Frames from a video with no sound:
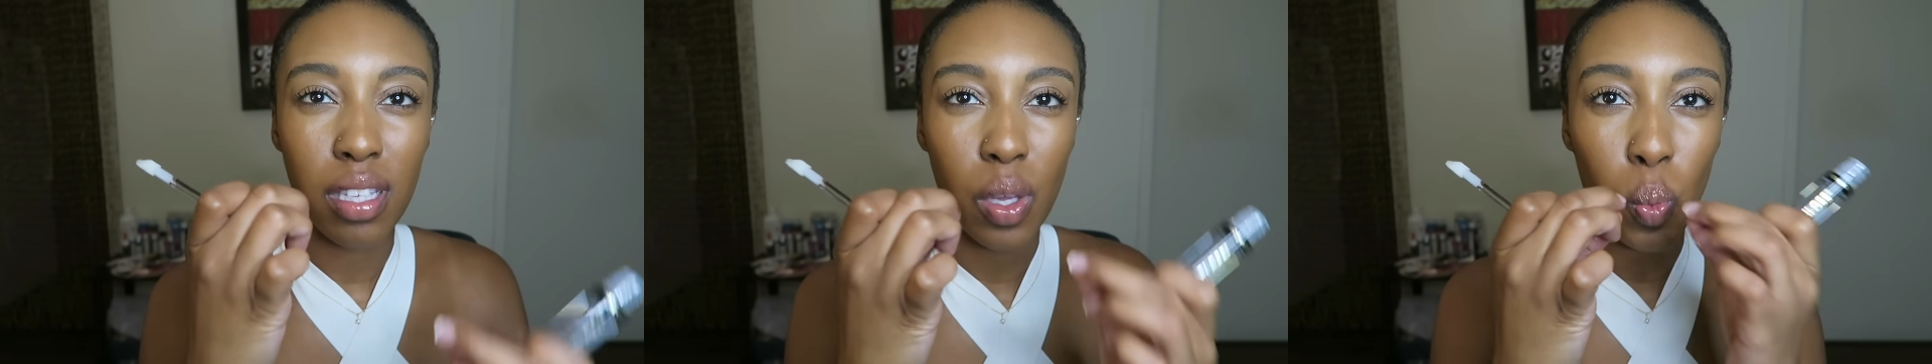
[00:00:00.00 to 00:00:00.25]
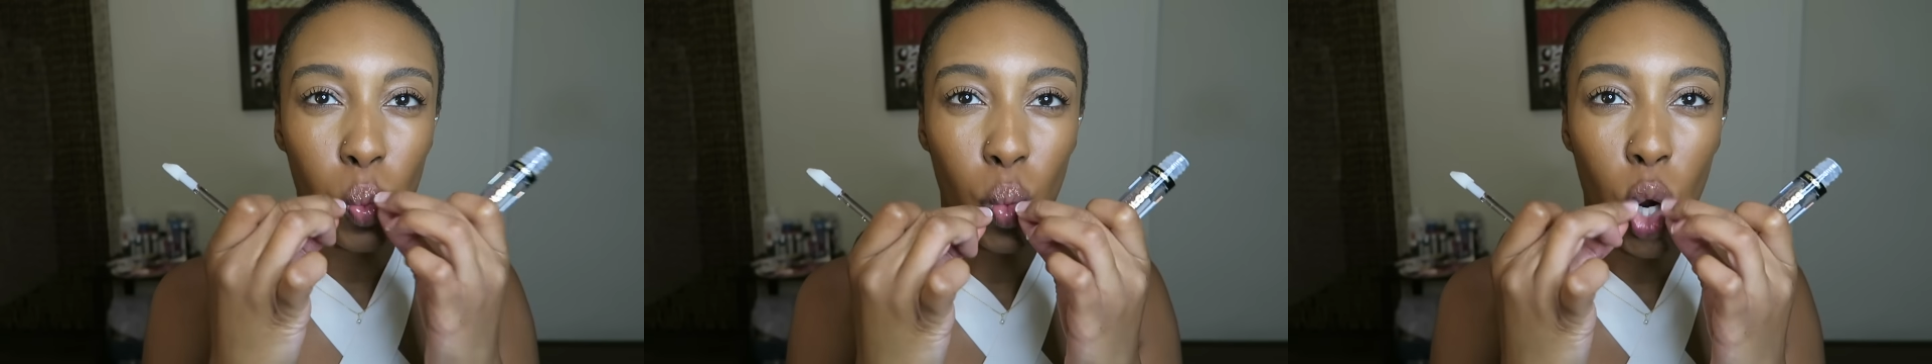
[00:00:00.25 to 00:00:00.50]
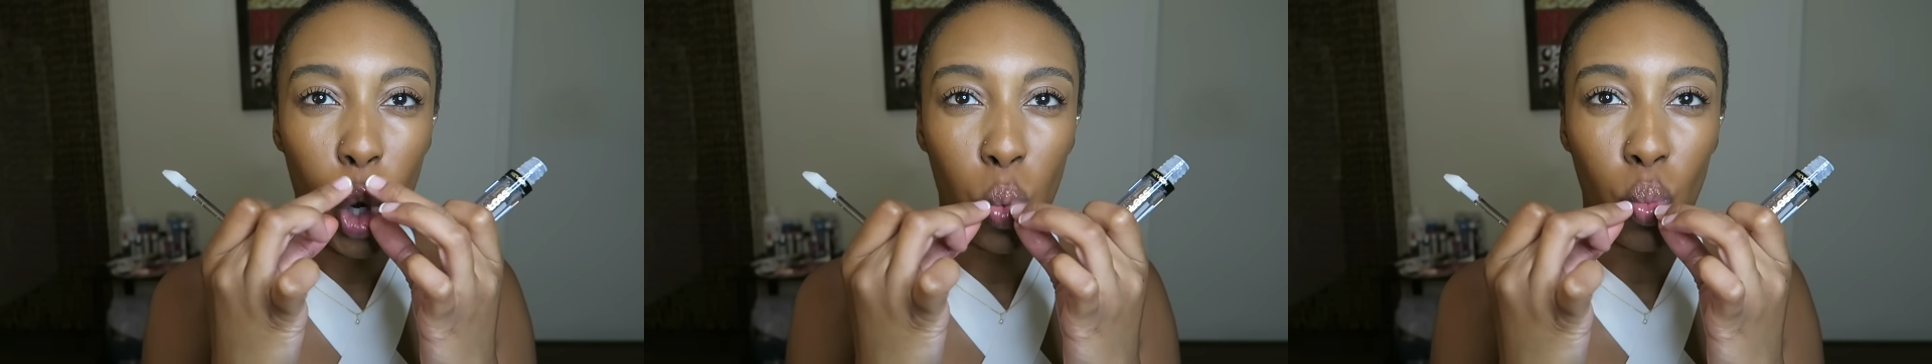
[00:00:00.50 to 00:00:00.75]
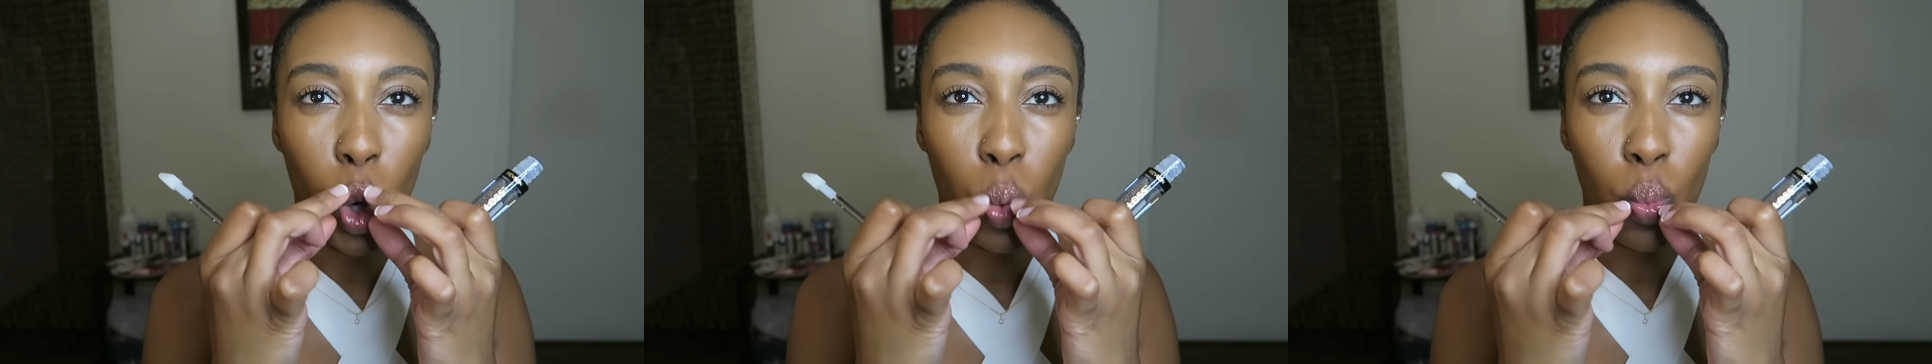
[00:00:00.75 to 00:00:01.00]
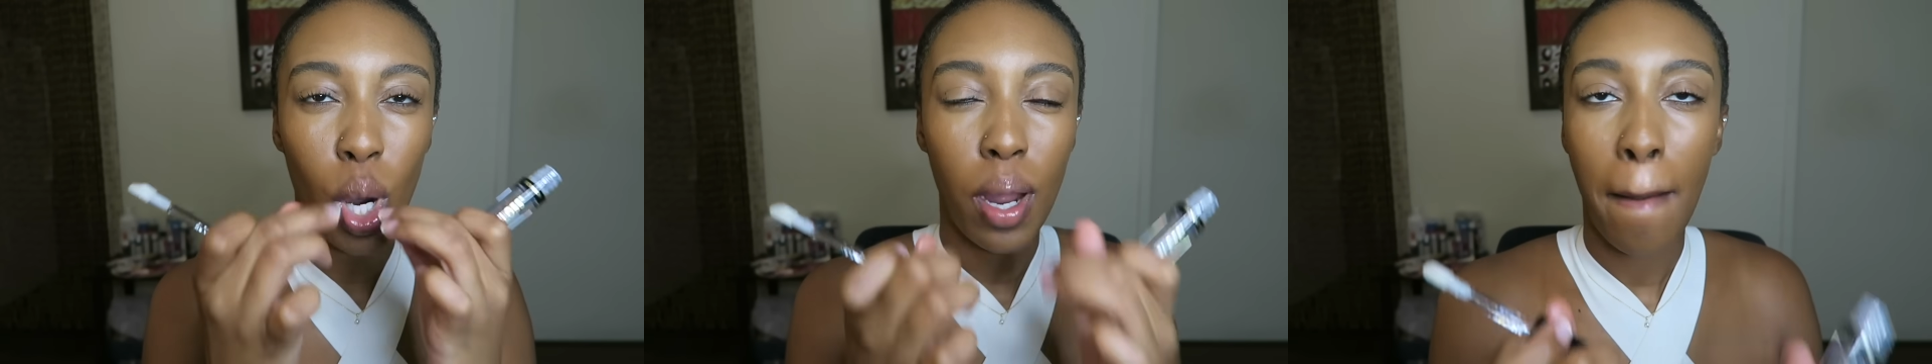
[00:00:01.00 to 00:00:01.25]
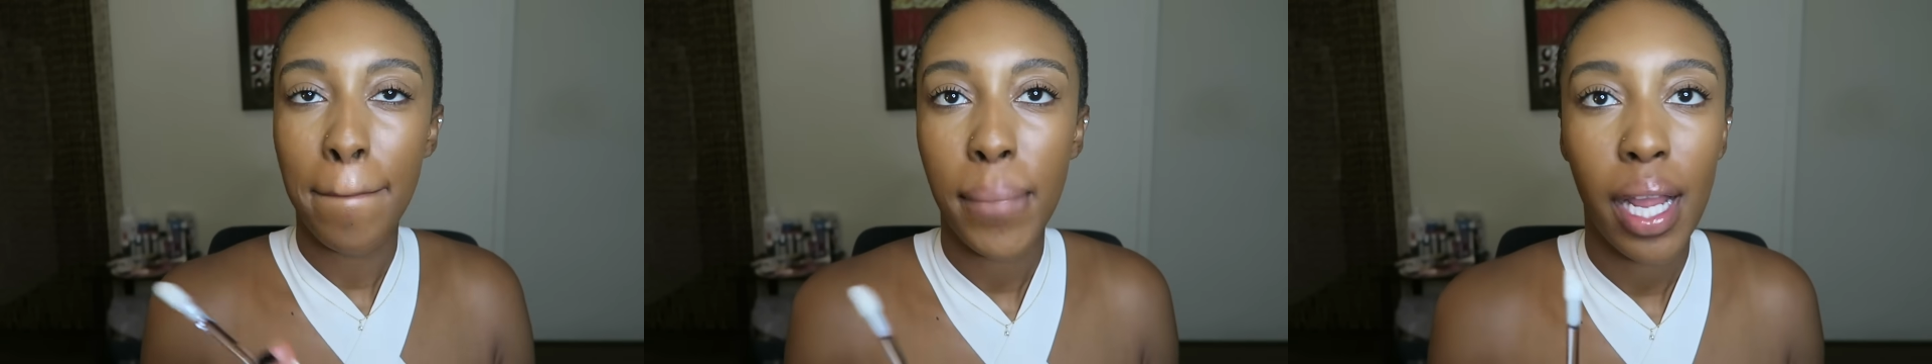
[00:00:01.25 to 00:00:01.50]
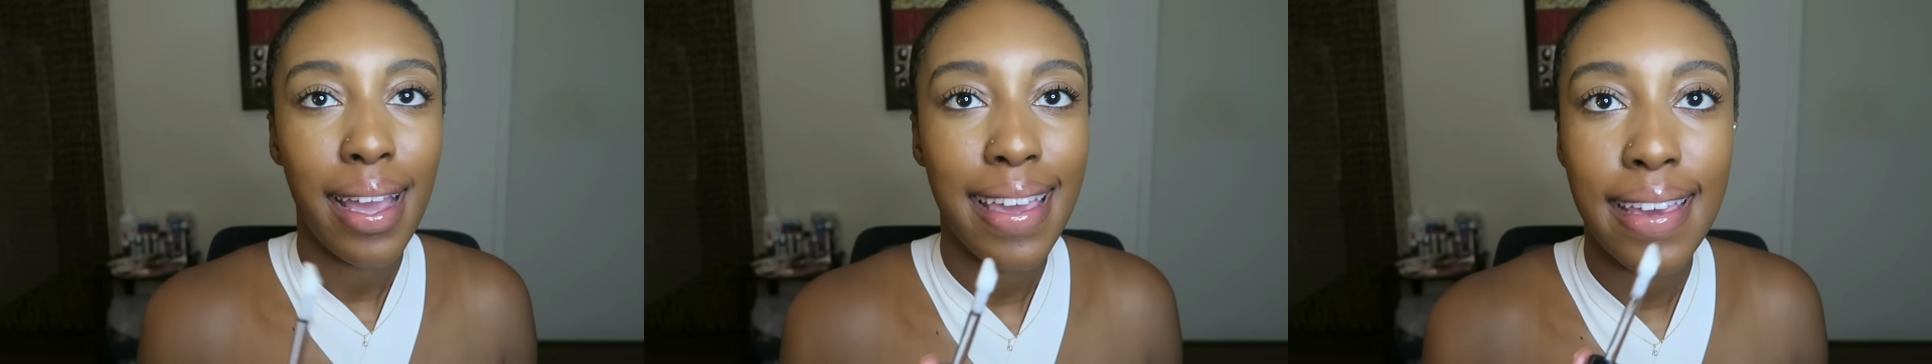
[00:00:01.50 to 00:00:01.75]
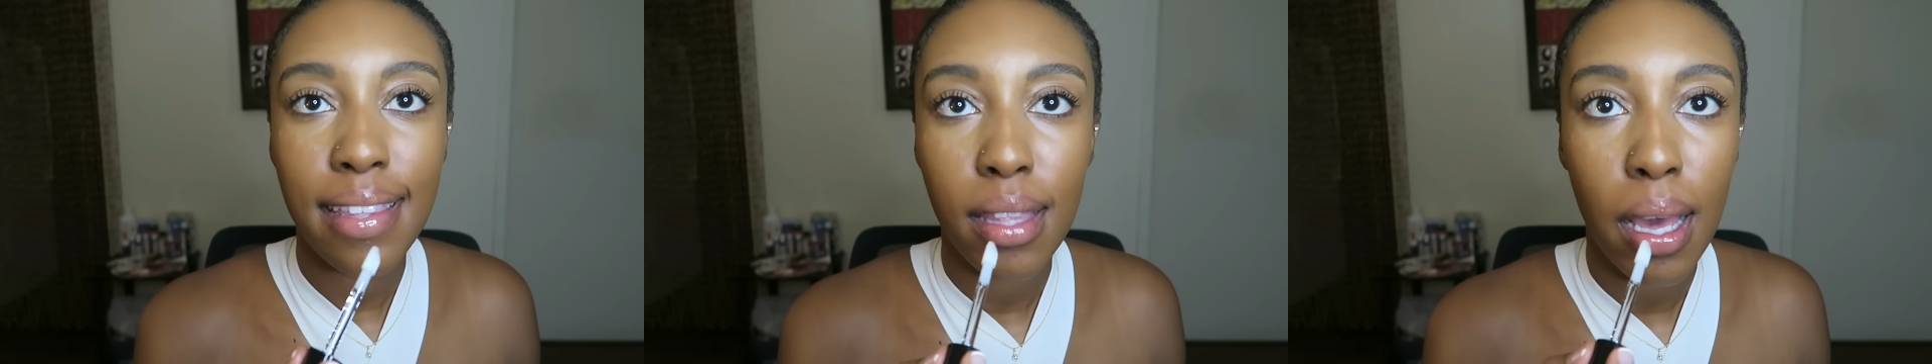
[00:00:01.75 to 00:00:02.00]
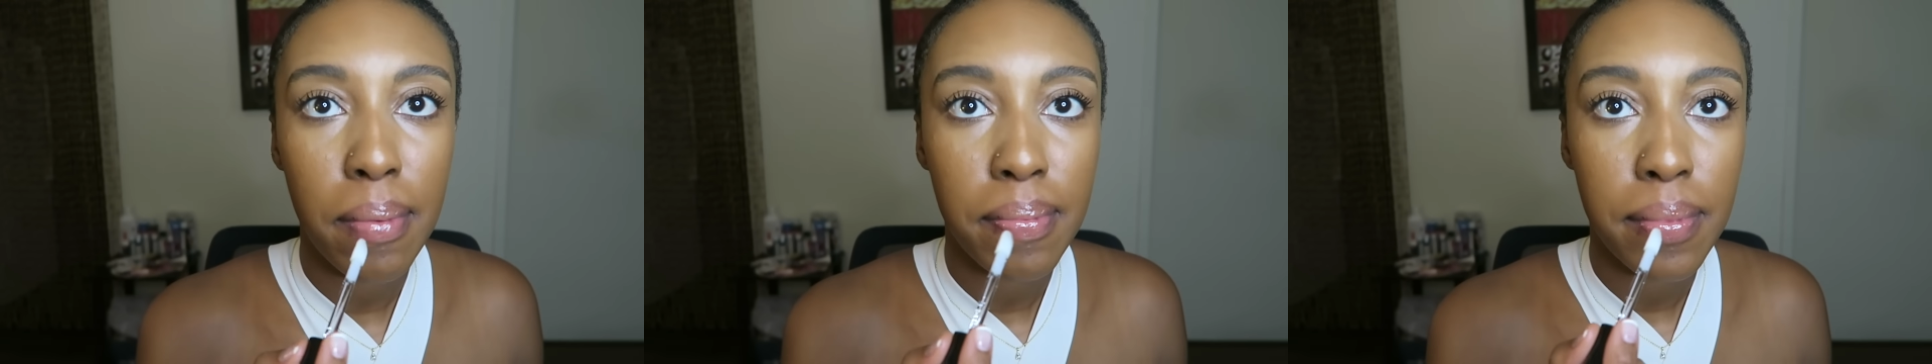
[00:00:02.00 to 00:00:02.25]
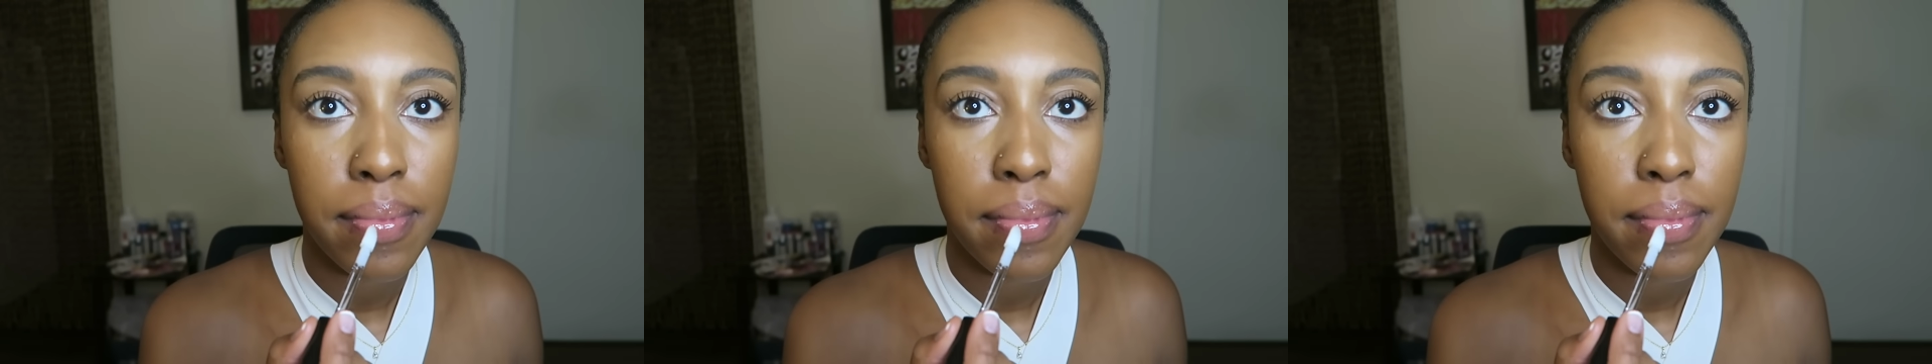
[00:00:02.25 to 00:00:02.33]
like, I hate that.